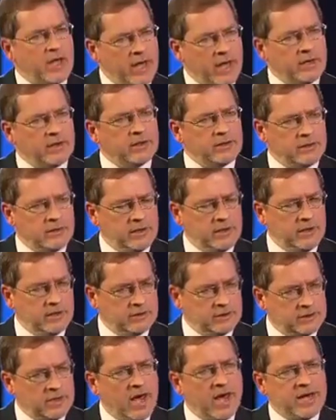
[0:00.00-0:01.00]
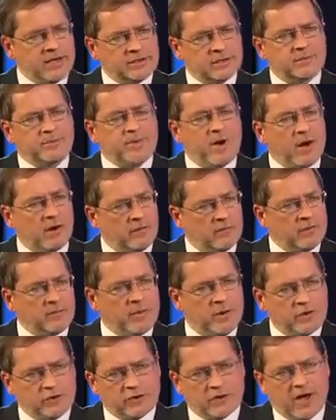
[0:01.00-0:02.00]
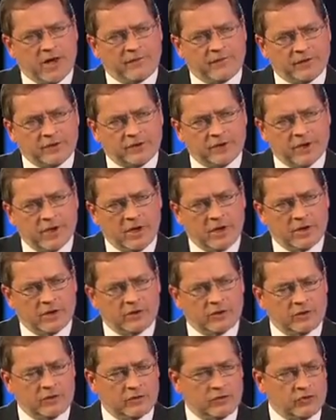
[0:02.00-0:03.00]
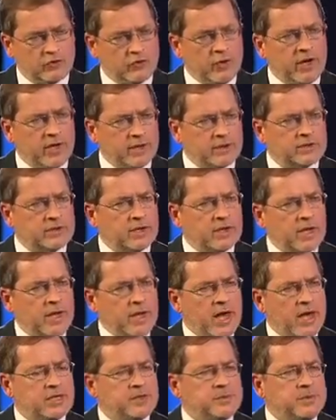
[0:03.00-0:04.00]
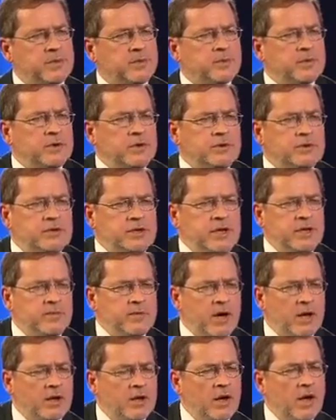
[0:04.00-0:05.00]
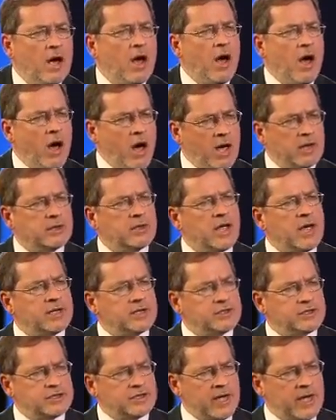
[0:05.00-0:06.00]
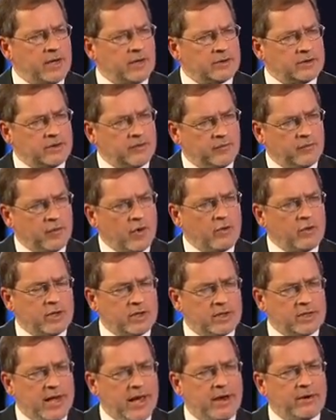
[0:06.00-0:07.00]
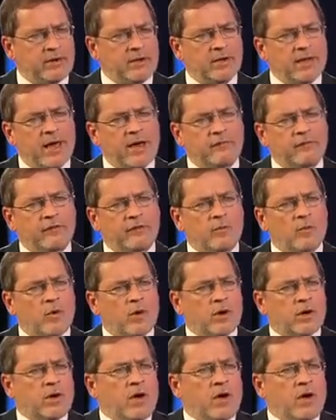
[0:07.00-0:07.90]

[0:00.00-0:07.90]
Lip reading: And the size and power of the post office shrinks as people use email. Online sales have broken down and allowed for more